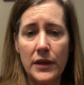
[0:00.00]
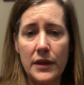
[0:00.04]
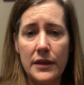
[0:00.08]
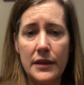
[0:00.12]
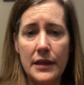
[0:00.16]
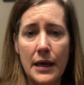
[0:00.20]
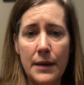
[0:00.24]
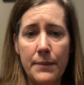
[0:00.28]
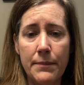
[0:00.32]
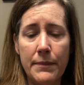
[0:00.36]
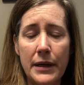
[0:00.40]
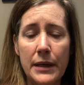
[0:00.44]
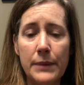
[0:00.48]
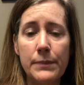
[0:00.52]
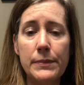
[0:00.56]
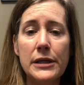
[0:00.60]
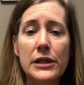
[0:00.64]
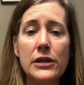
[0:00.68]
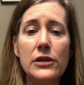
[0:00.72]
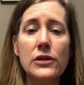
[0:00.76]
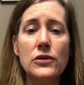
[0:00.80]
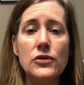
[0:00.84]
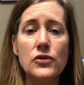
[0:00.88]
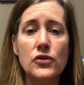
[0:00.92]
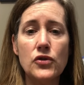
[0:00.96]
that might be
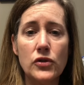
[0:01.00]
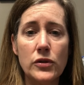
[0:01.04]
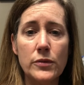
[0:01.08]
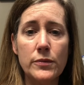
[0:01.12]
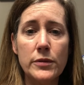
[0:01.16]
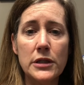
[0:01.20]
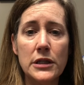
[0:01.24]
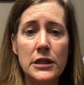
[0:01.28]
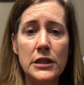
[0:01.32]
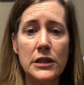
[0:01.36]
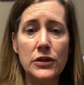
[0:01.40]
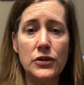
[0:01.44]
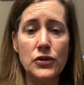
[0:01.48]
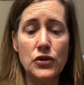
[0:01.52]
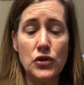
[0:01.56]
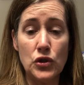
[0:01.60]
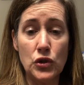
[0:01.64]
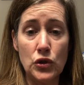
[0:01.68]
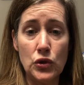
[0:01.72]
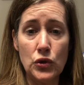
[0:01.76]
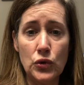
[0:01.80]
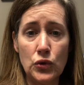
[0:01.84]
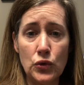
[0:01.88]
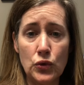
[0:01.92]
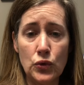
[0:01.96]
contributing
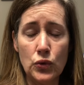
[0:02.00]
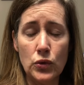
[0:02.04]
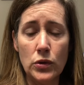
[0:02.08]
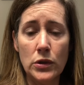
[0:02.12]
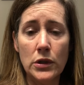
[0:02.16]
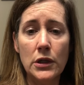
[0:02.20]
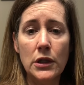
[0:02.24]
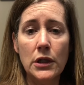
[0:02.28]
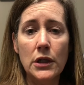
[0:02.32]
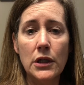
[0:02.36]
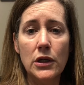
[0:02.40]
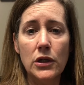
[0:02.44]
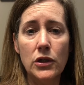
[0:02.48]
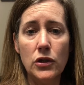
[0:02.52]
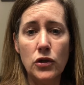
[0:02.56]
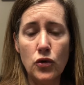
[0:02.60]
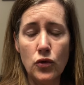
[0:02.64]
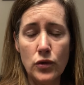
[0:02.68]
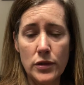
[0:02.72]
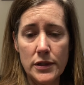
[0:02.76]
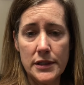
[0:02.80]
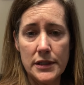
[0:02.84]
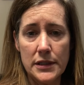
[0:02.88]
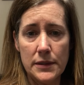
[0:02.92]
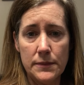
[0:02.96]
to
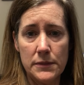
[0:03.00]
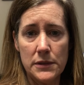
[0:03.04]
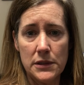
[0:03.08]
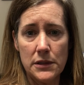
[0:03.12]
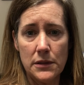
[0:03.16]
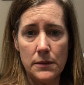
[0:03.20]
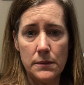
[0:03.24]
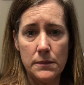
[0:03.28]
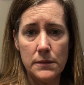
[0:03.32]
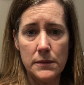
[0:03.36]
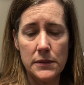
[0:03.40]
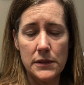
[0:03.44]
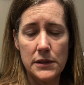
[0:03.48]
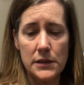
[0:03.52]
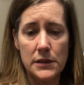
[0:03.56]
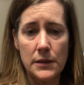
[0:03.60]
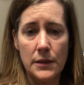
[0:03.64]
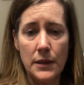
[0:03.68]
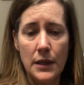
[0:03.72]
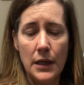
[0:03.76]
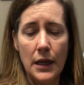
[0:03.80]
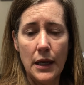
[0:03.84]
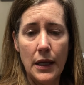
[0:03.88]
your symptoms.